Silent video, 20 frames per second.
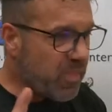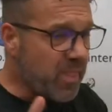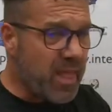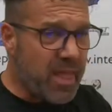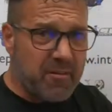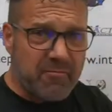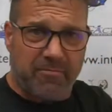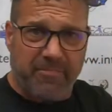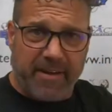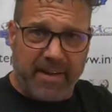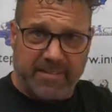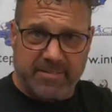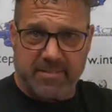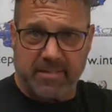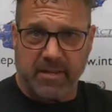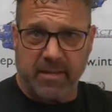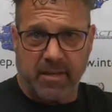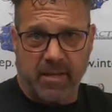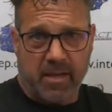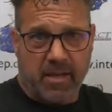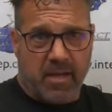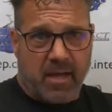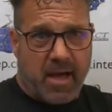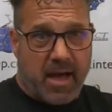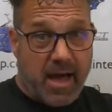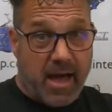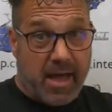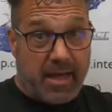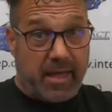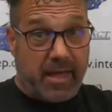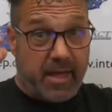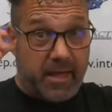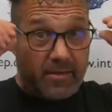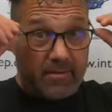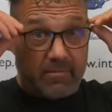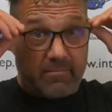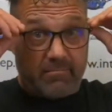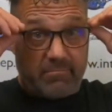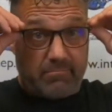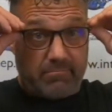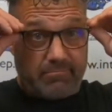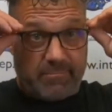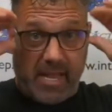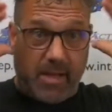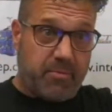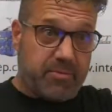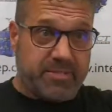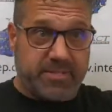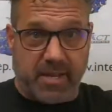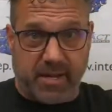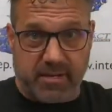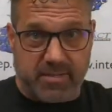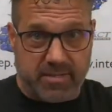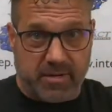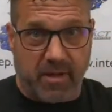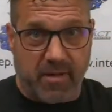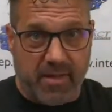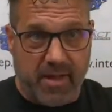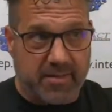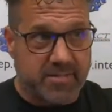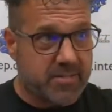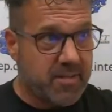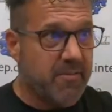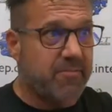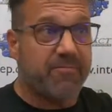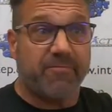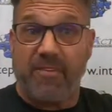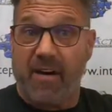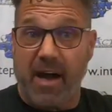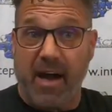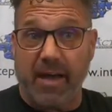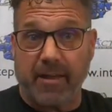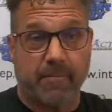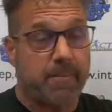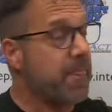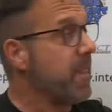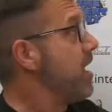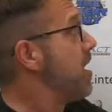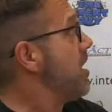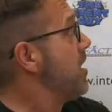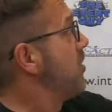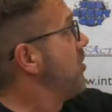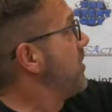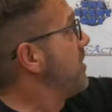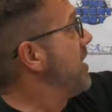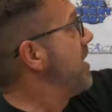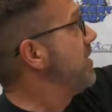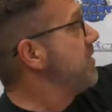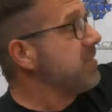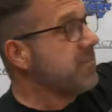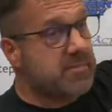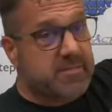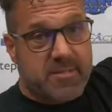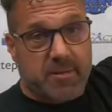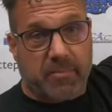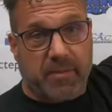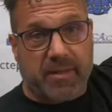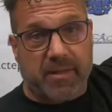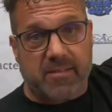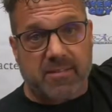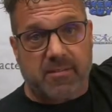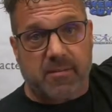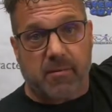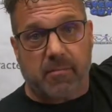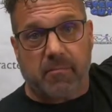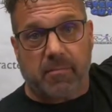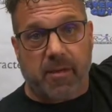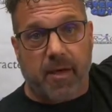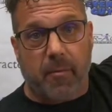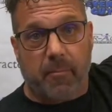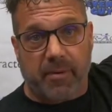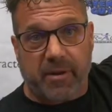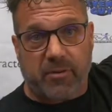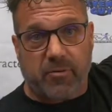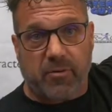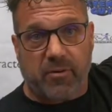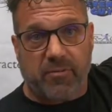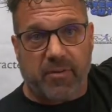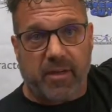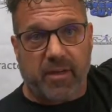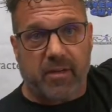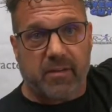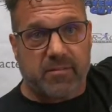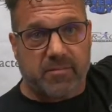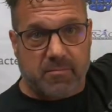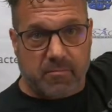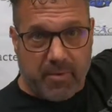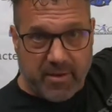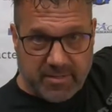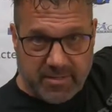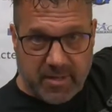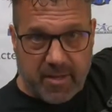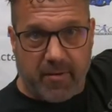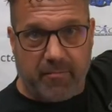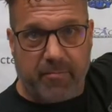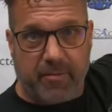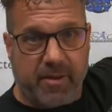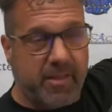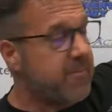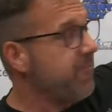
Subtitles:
and fancy high-end table settings and all that stuff, fine. You can simply get some company trivia, some basic company